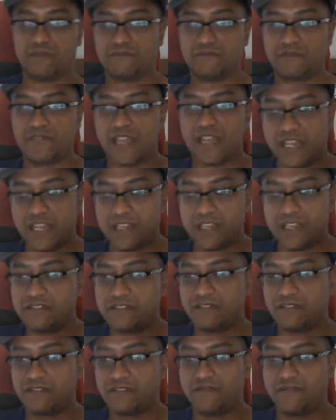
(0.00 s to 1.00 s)
and
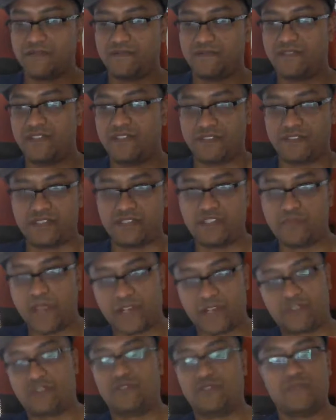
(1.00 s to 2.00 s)
there's a
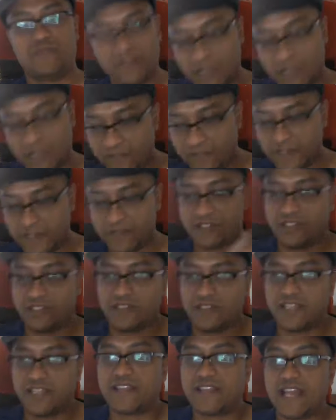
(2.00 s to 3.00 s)
spectrum and
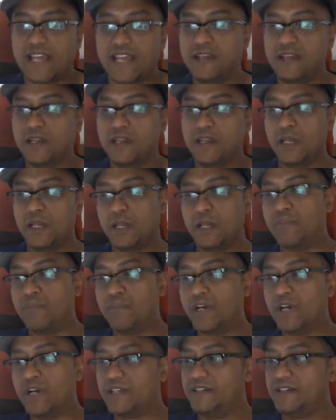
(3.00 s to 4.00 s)
shit like that.
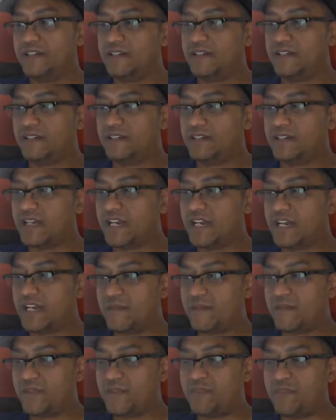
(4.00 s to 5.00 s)
But
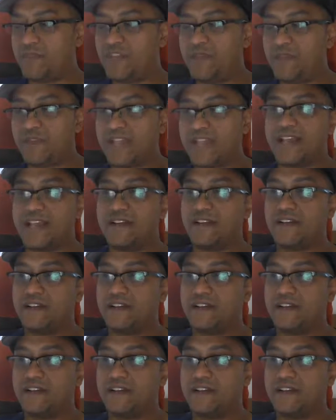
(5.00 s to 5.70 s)
the people that